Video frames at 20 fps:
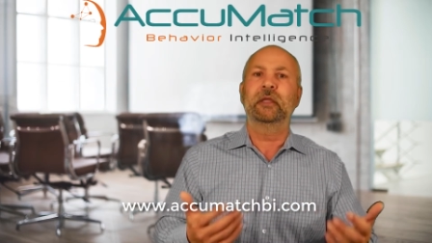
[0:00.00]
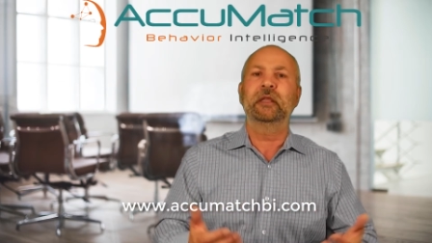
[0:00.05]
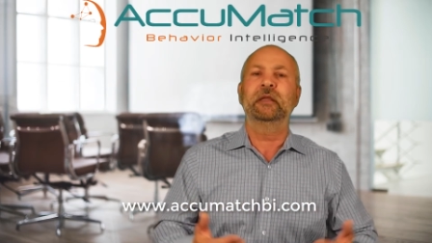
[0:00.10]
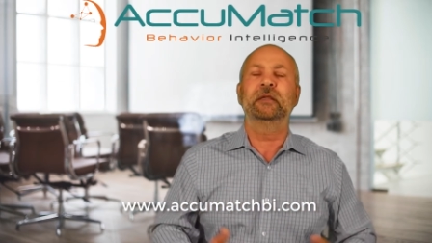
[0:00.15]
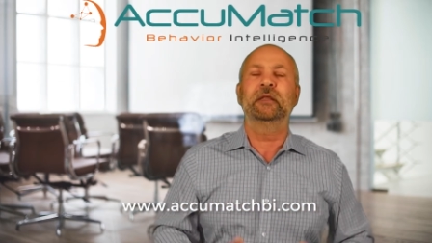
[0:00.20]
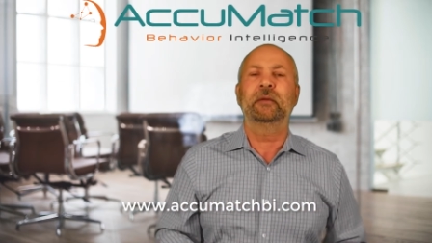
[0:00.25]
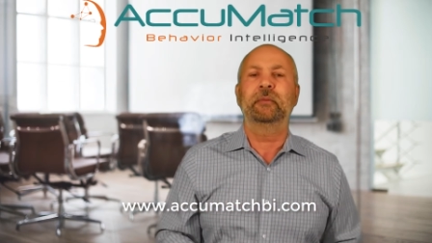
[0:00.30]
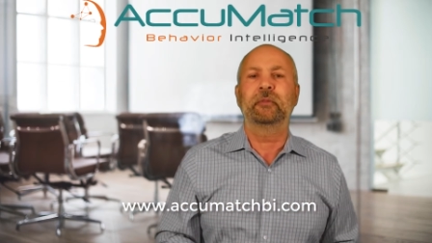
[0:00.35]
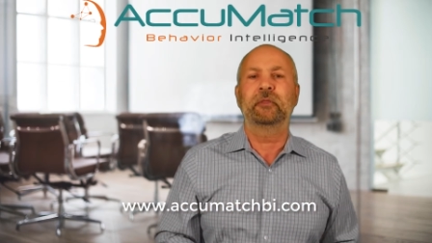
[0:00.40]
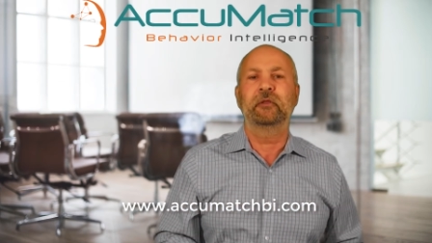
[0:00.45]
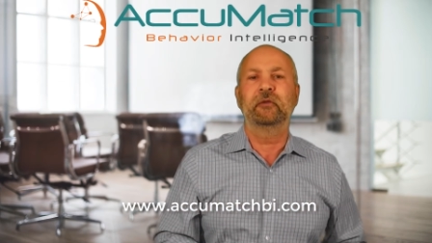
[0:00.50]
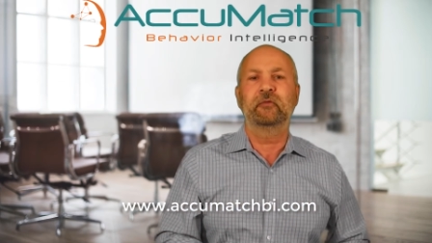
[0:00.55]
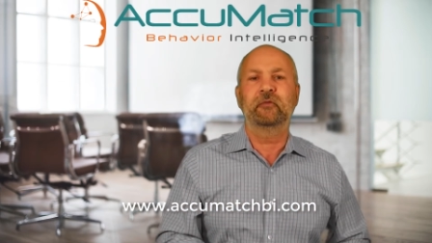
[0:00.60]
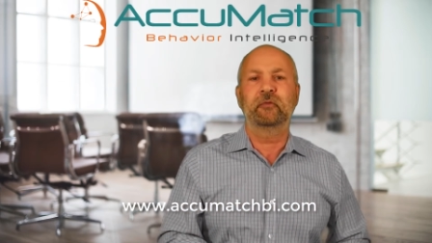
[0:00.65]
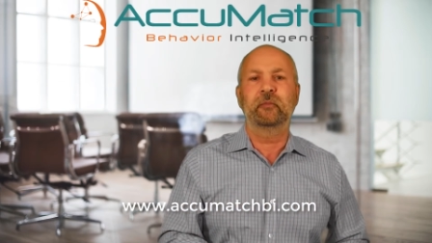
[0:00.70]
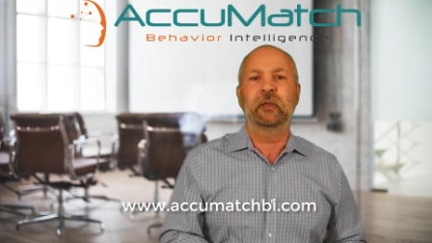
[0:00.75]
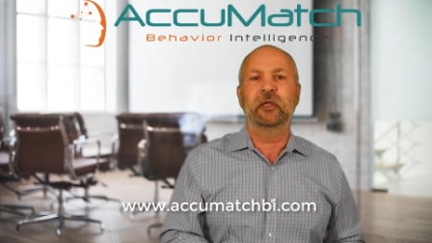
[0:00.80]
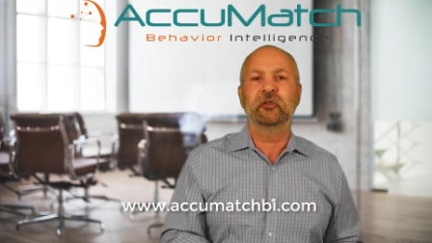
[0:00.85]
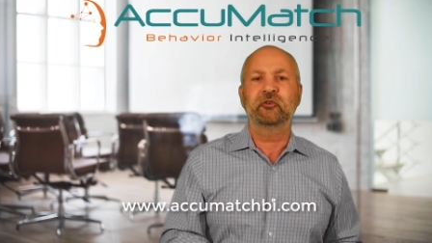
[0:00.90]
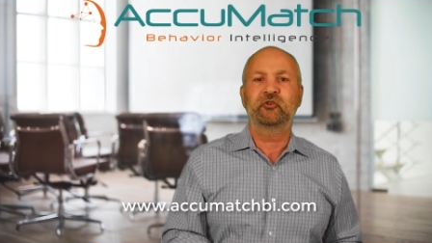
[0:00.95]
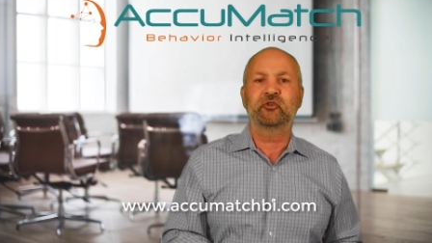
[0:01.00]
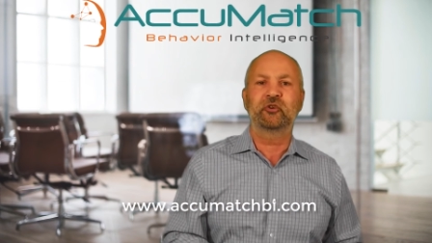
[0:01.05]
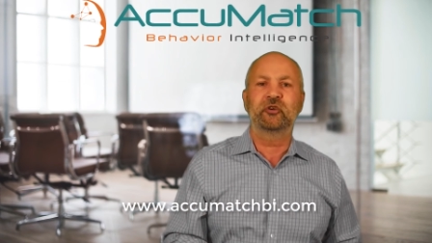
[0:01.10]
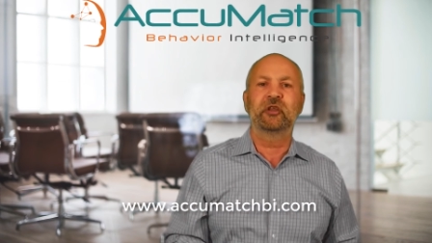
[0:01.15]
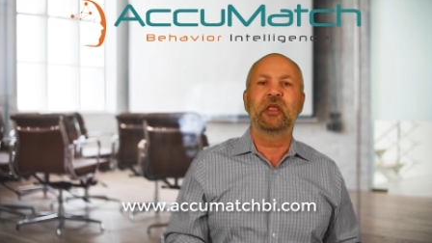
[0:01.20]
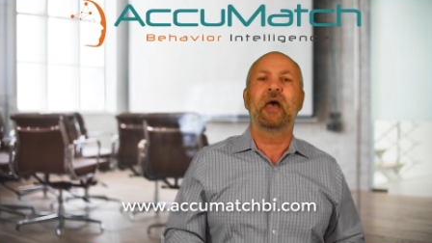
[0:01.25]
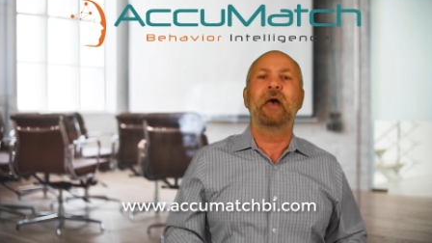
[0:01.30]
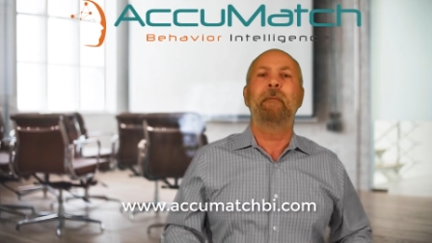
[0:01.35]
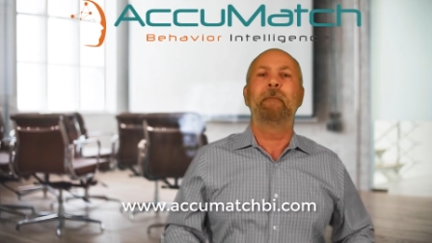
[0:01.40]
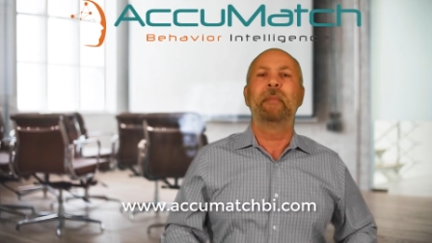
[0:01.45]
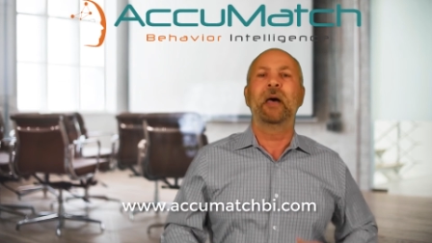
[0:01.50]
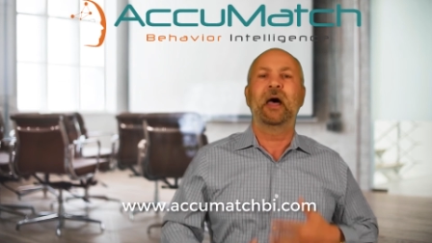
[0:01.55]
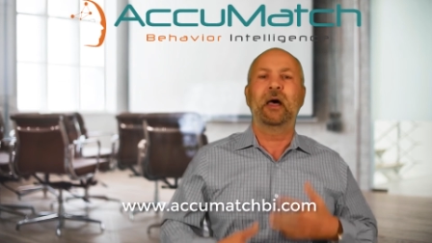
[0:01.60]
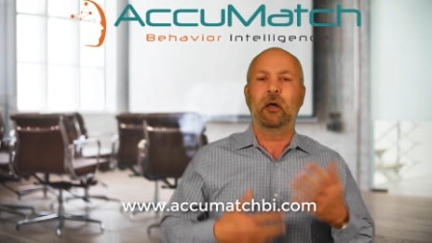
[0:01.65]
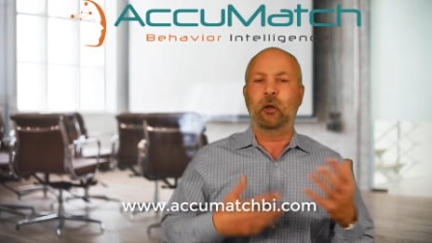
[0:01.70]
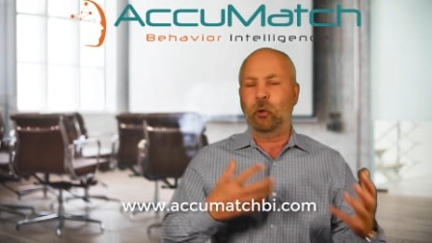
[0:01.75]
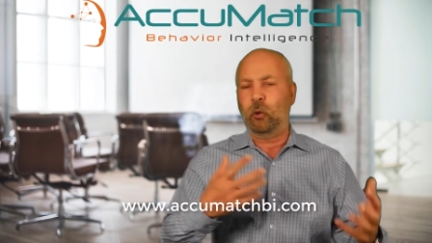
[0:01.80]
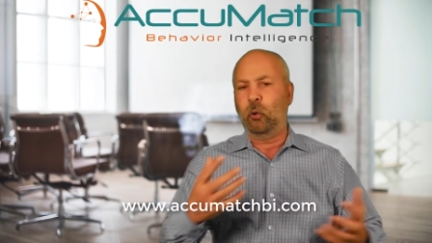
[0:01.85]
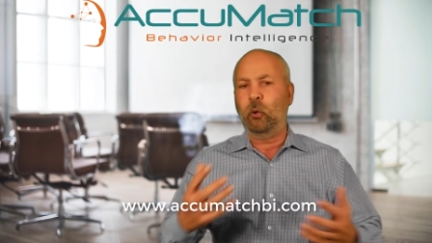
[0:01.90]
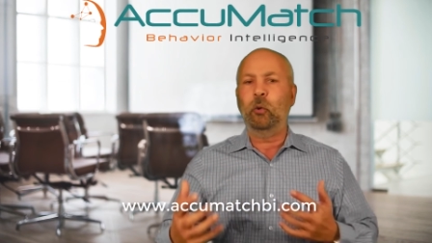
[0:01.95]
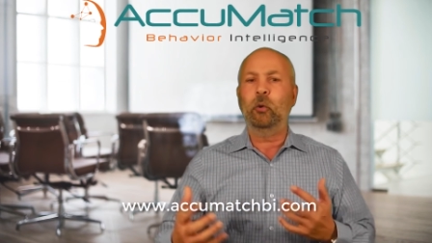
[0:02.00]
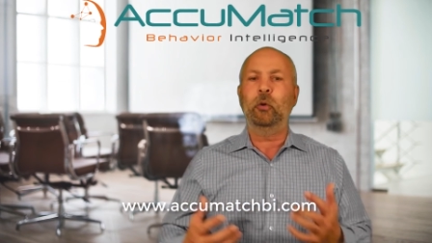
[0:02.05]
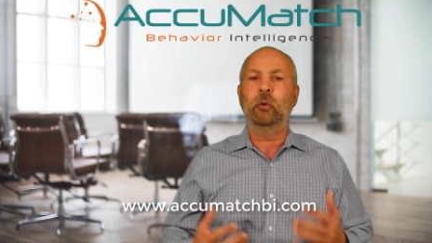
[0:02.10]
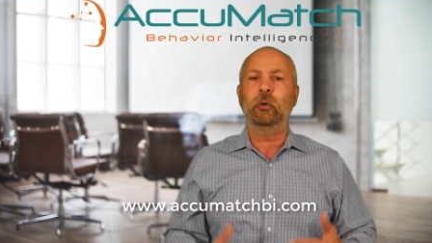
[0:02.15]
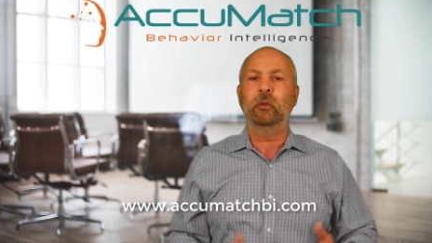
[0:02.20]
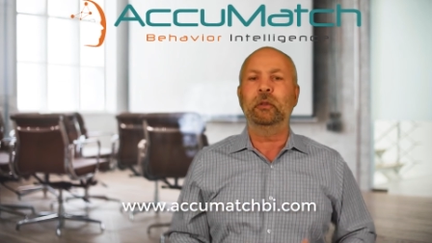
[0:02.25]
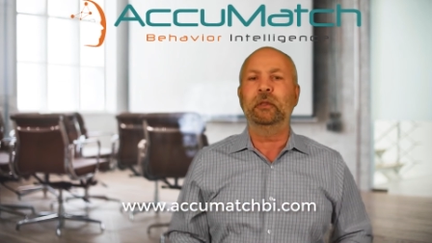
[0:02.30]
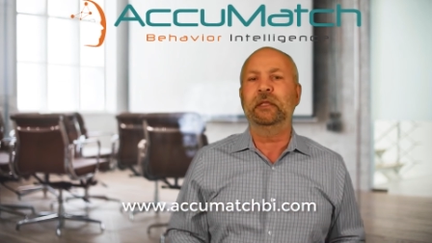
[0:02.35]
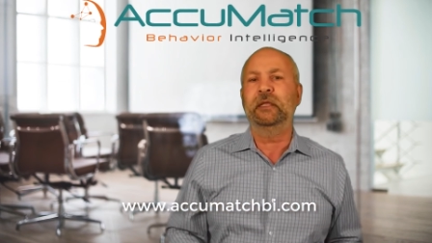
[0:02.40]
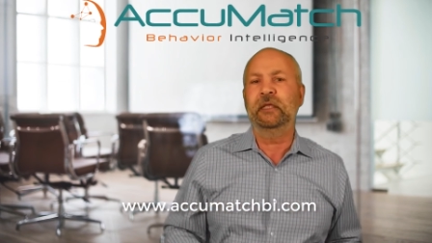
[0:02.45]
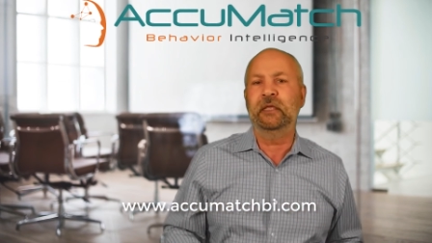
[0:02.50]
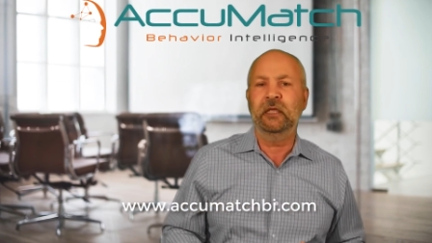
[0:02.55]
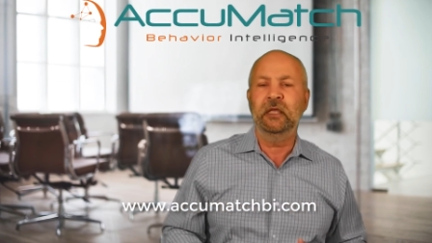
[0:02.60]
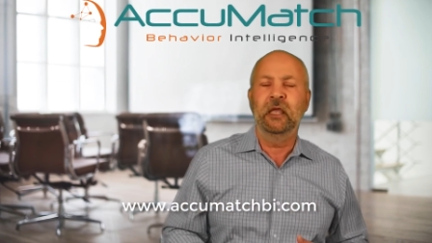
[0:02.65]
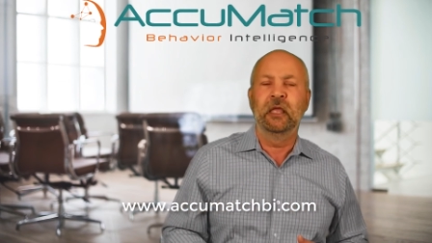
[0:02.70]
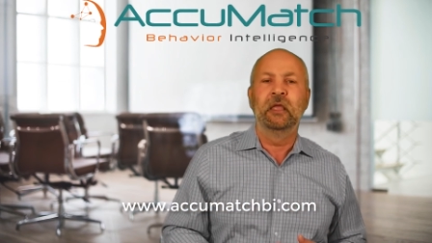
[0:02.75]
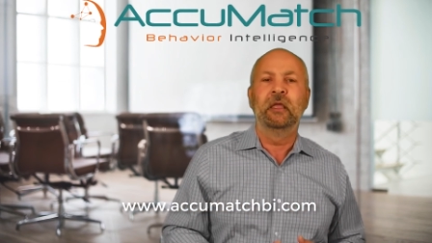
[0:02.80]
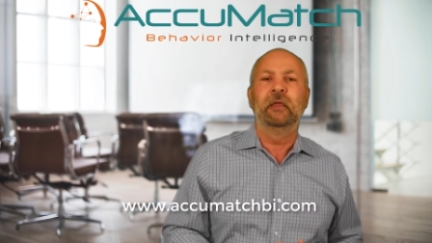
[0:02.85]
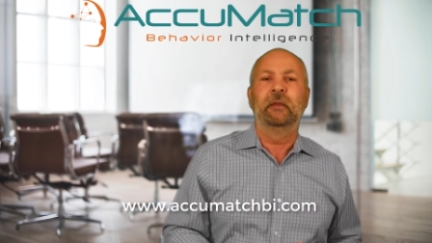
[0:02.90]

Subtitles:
in-depth information about all the